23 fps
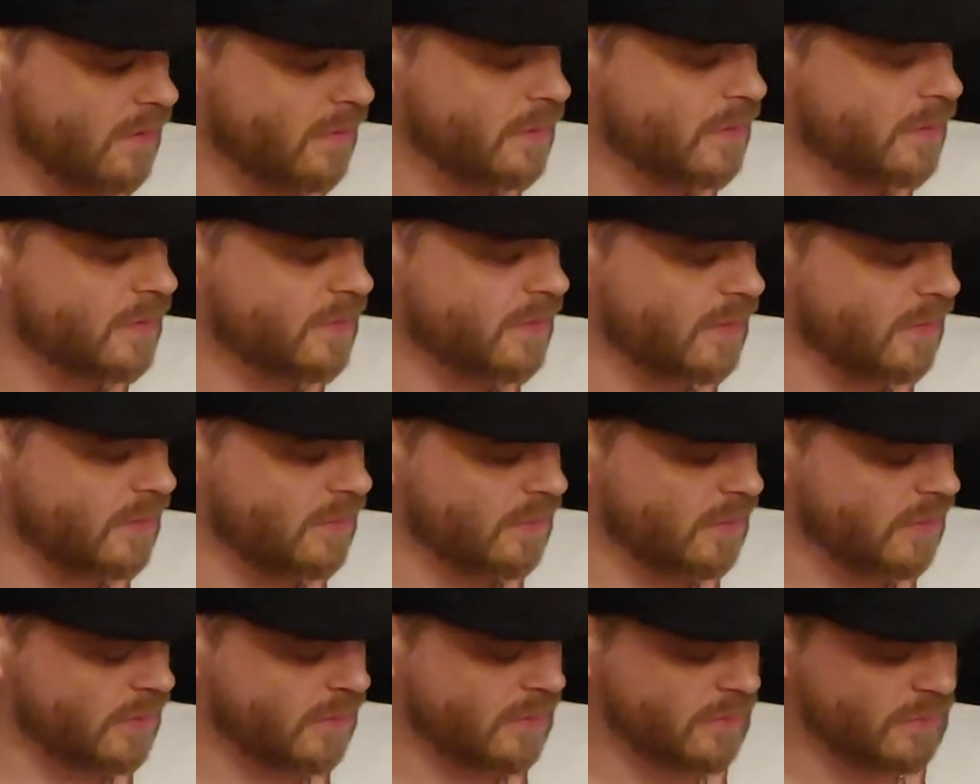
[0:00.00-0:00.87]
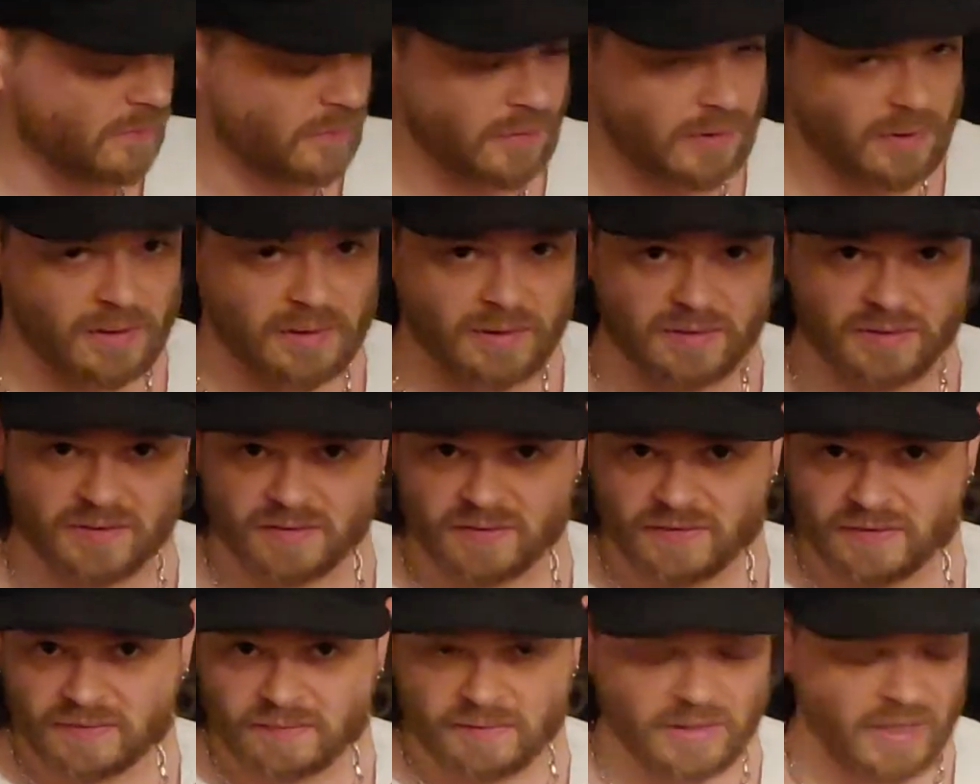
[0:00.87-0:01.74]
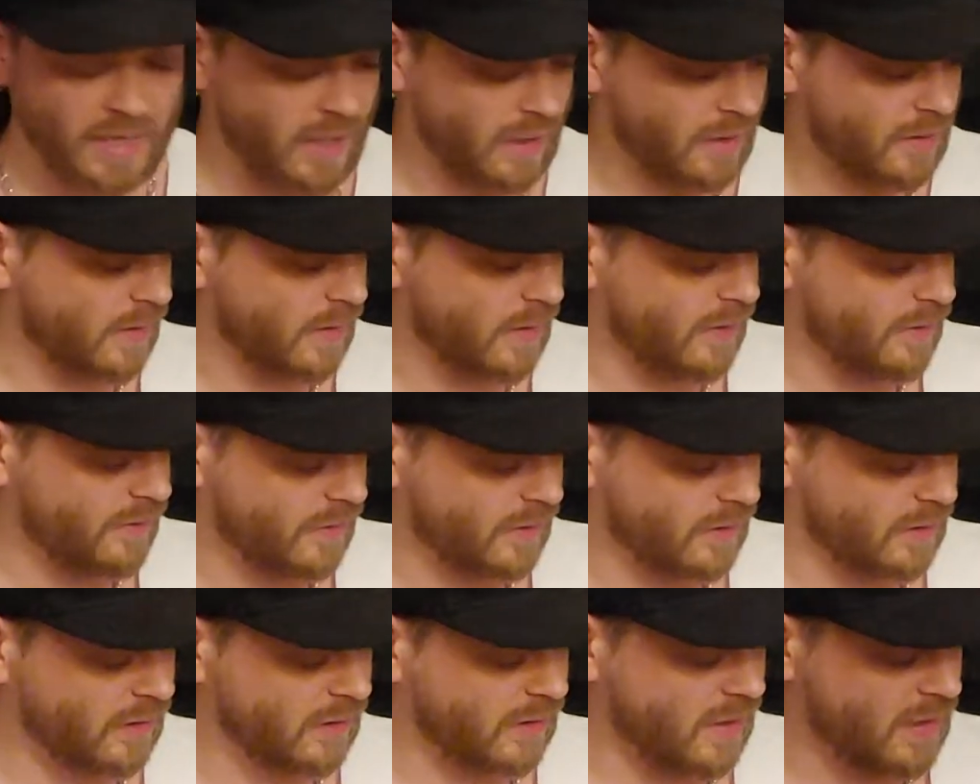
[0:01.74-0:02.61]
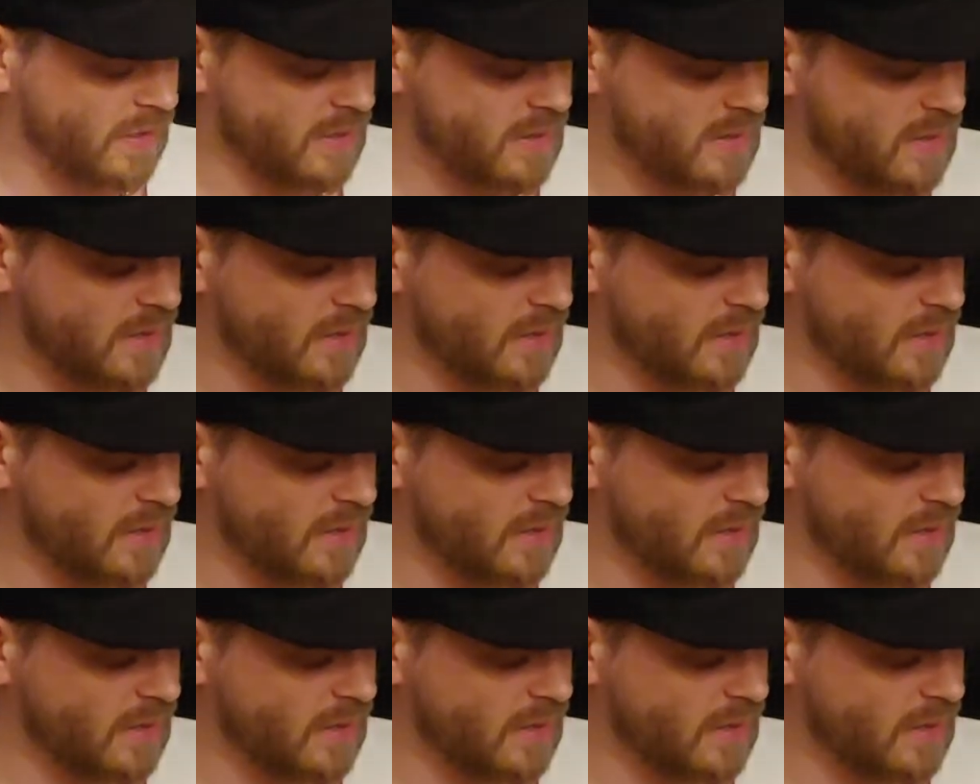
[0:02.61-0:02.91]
So you can really just yank on that thing and get